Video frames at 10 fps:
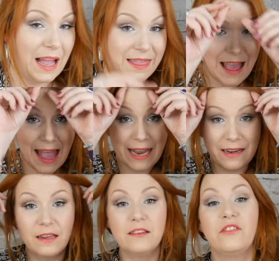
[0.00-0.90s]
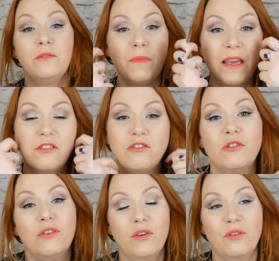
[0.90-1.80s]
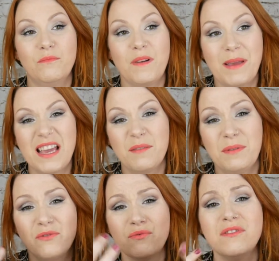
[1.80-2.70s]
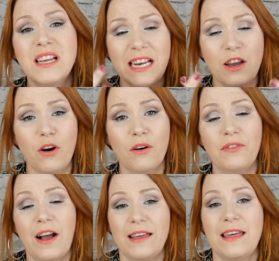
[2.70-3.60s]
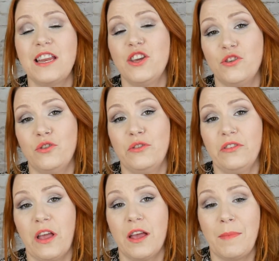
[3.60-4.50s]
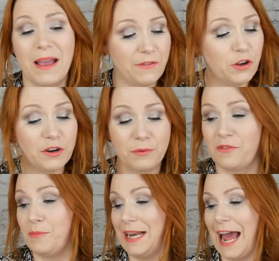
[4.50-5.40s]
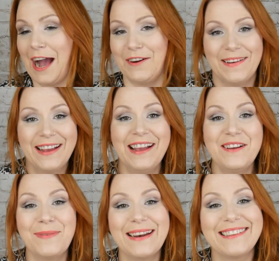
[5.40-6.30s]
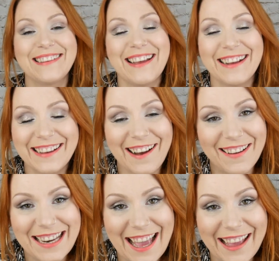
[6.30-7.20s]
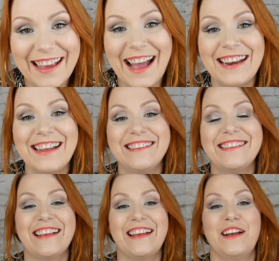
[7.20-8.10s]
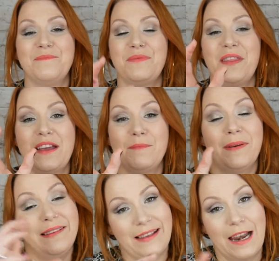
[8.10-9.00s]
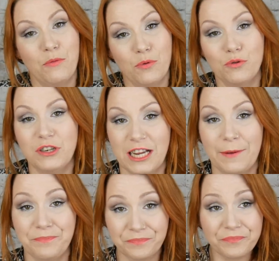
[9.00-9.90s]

And then to make sure my makeup is really off, I then use, I haven't got it with me now, but it's a Garnier and it's the micellar water.